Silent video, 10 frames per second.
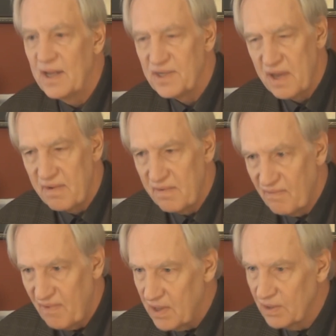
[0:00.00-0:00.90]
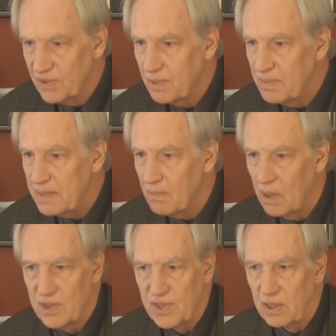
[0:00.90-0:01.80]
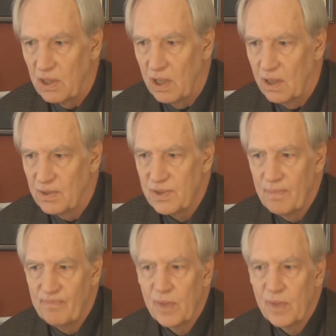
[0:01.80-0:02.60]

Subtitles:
as they failed to meet margin calls.